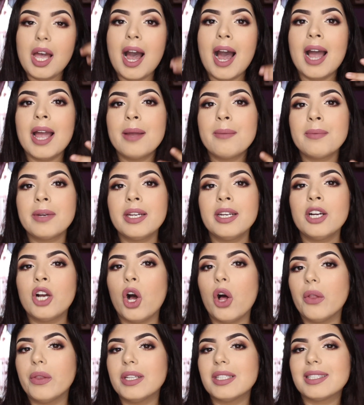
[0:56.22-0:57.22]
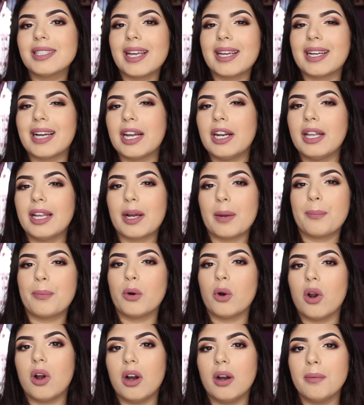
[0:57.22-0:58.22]
I'm gonna call this like kind of like a
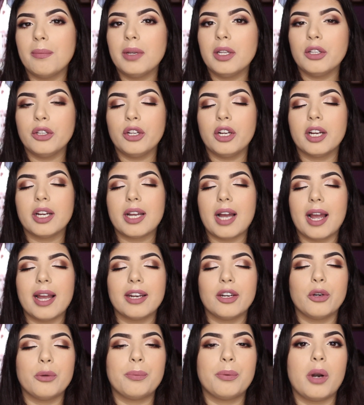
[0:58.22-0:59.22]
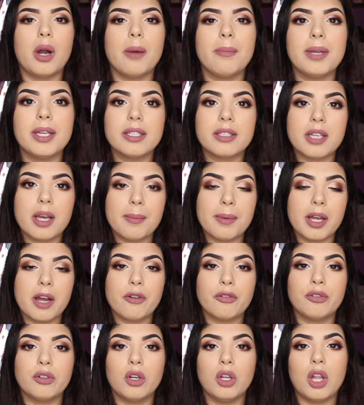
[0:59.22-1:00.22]
prom look. I know prom is coming
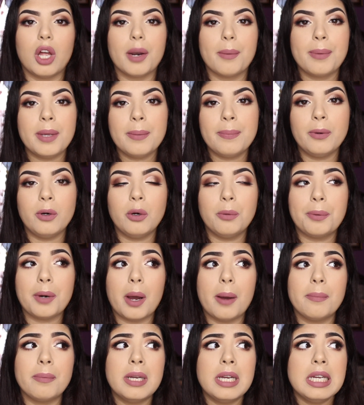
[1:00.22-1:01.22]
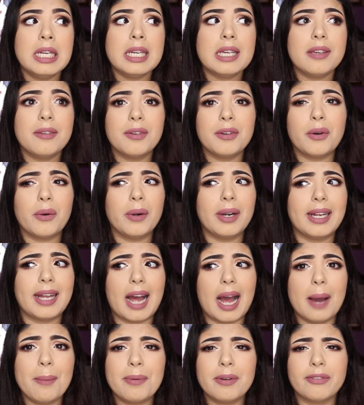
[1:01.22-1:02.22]
up for a lot of people. Prom even already
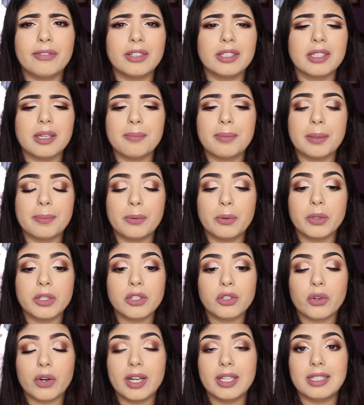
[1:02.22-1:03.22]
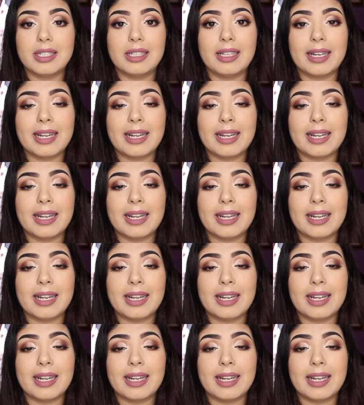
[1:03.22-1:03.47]
happened for some people, which is crazy.